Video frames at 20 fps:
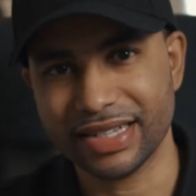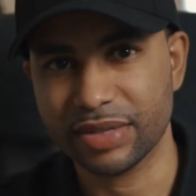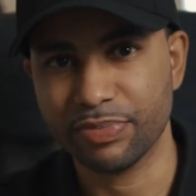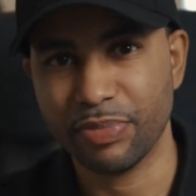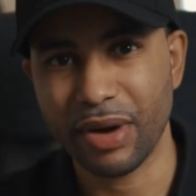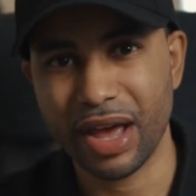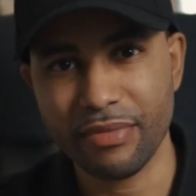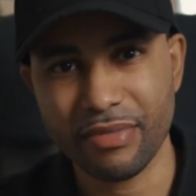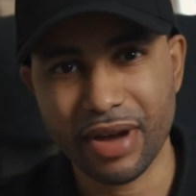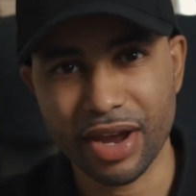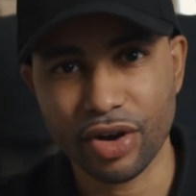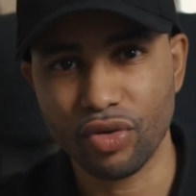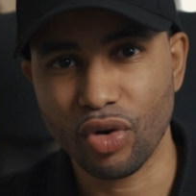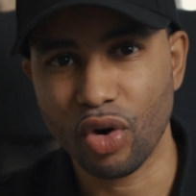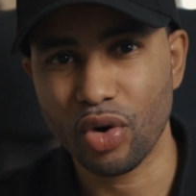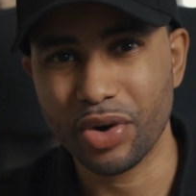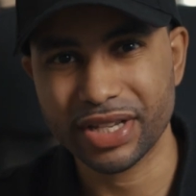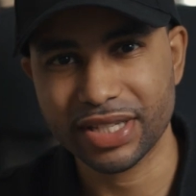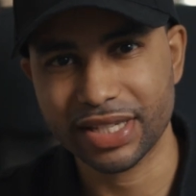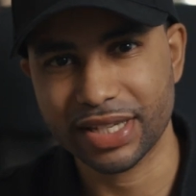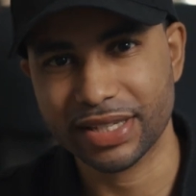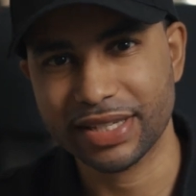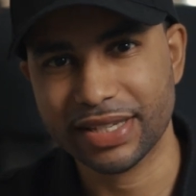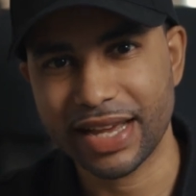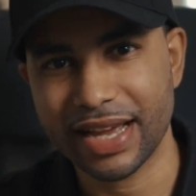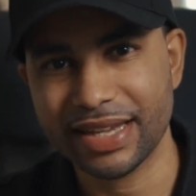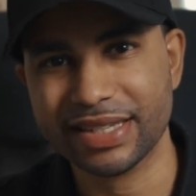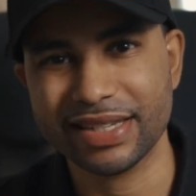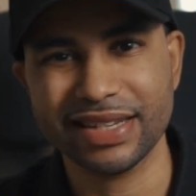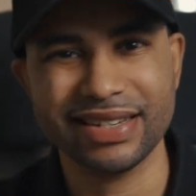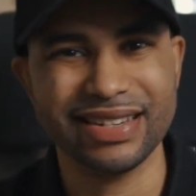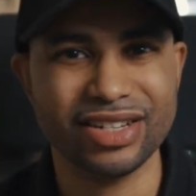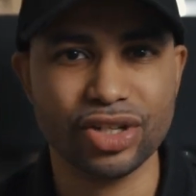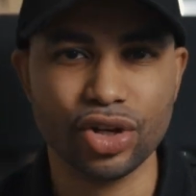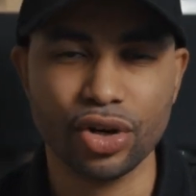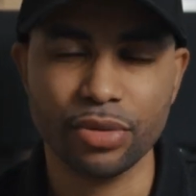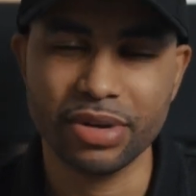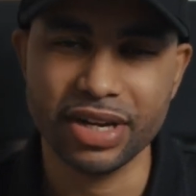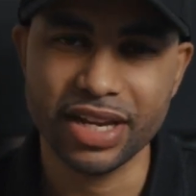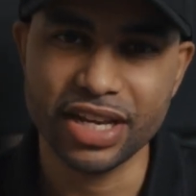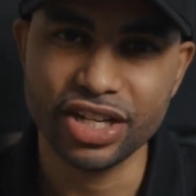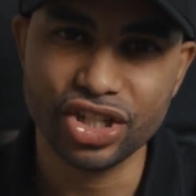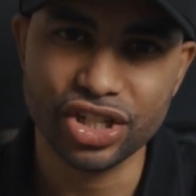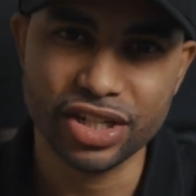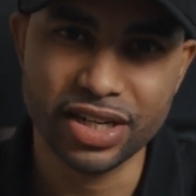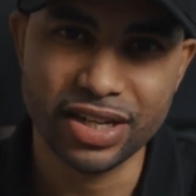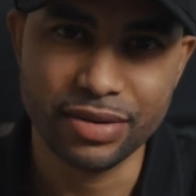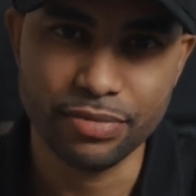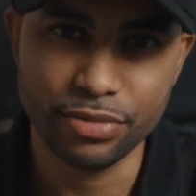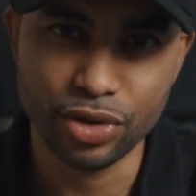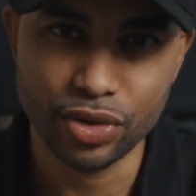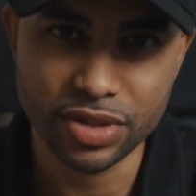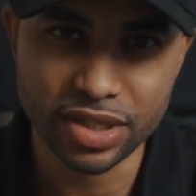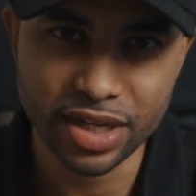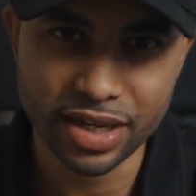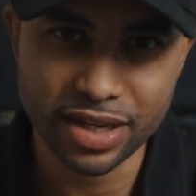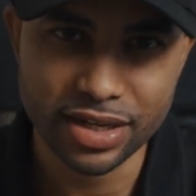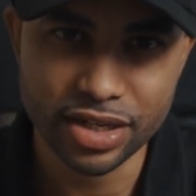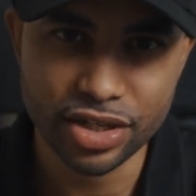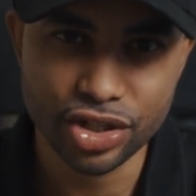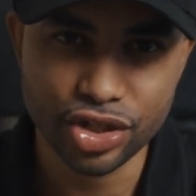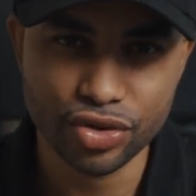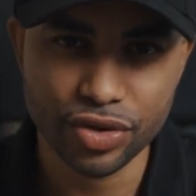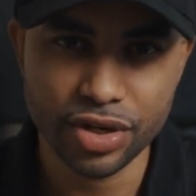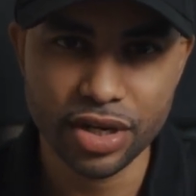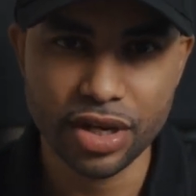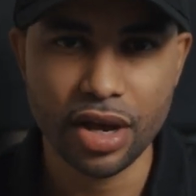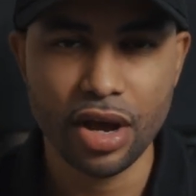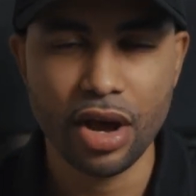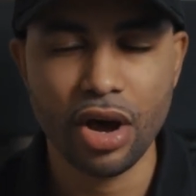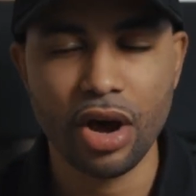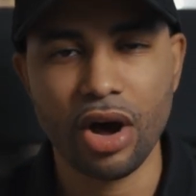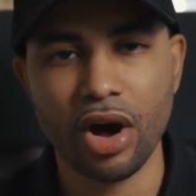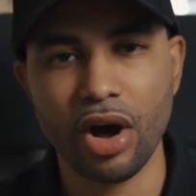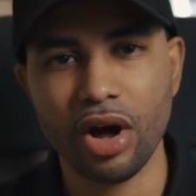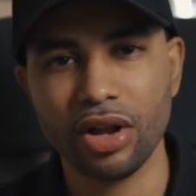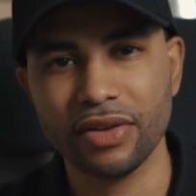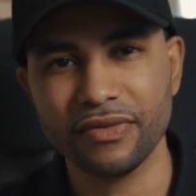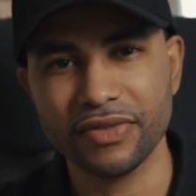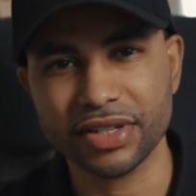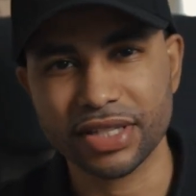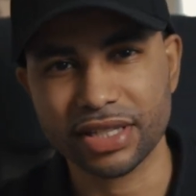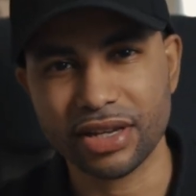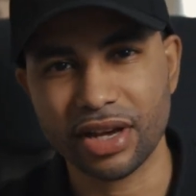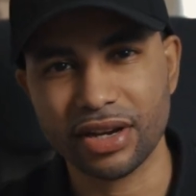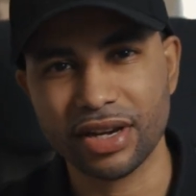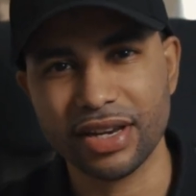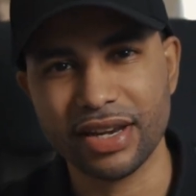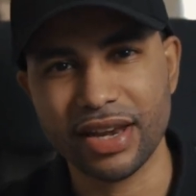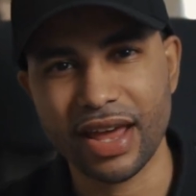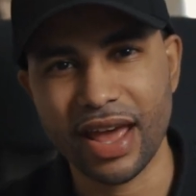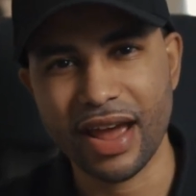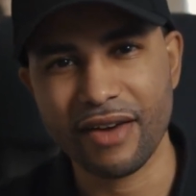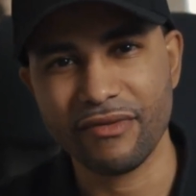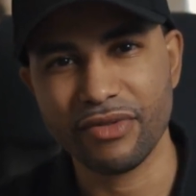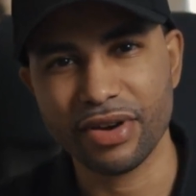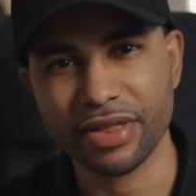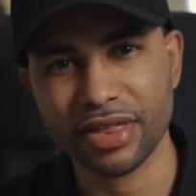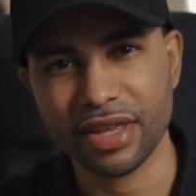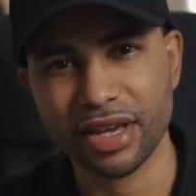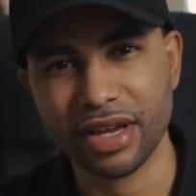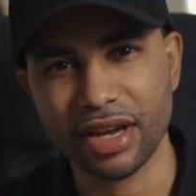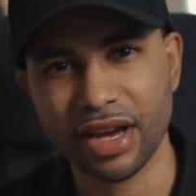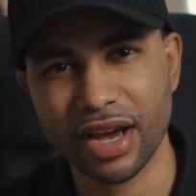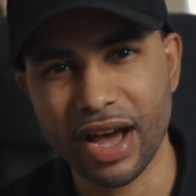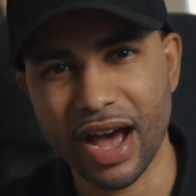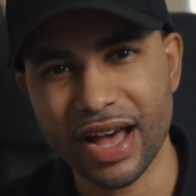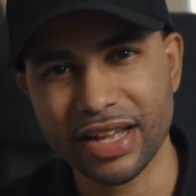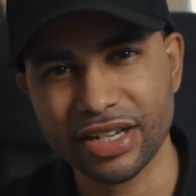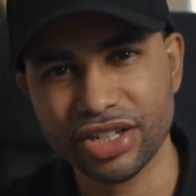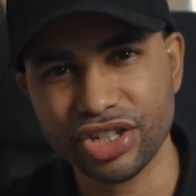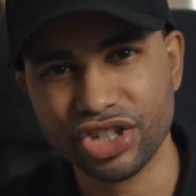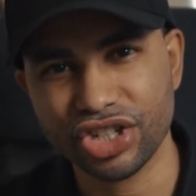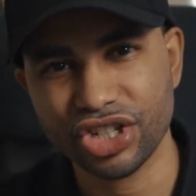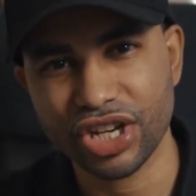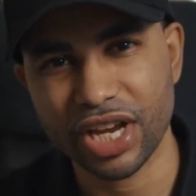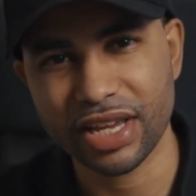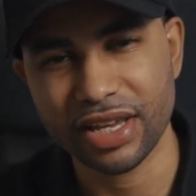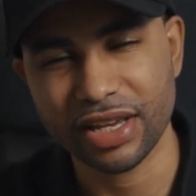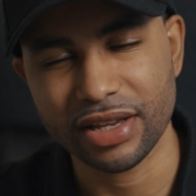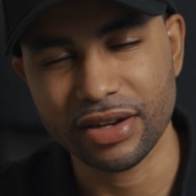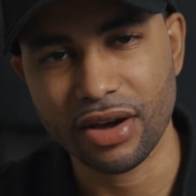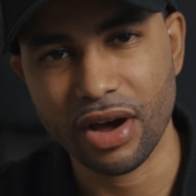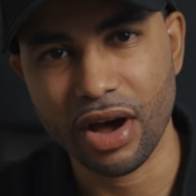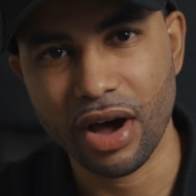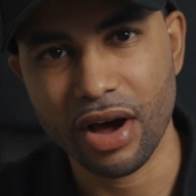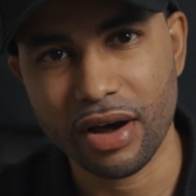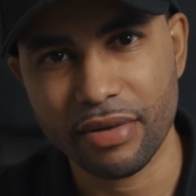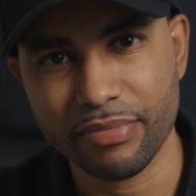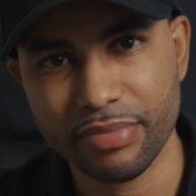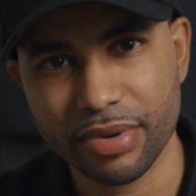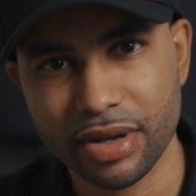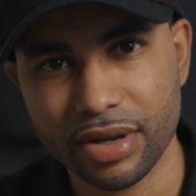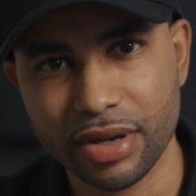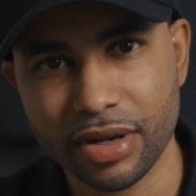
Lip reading: Despite my growing success and determination in the music industry, all of a sudden, everything got shaken up.